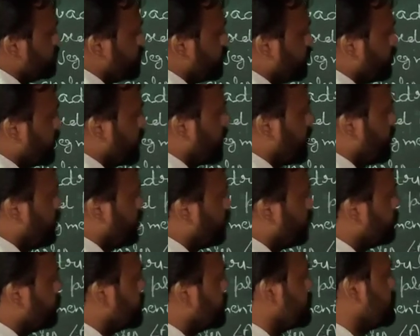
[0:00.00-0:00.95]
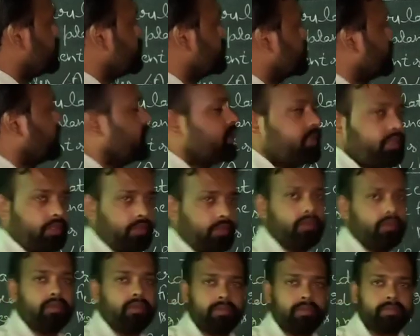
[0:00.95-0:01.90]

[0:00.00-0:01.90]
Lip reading: So okay, I hope this is clear to you.